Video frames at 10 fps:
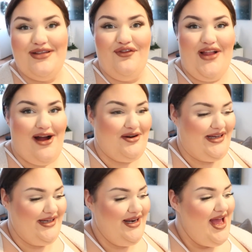I just floured
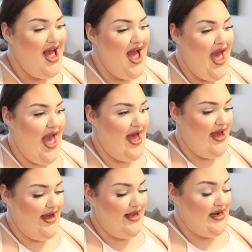it
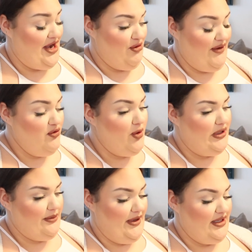and I don't have a
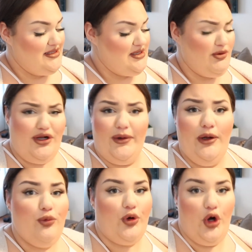rolling pin. So we're
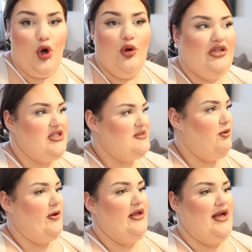going rogue at this
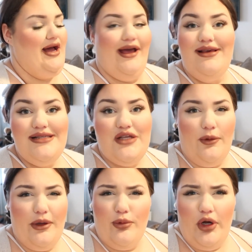point, guys.
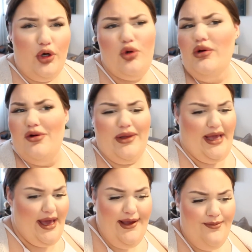Going rogue,
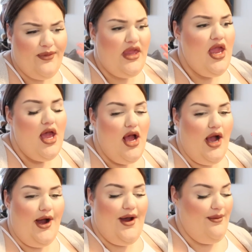okay?
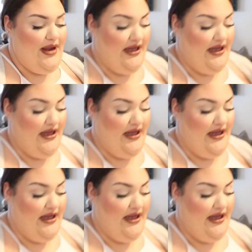Um,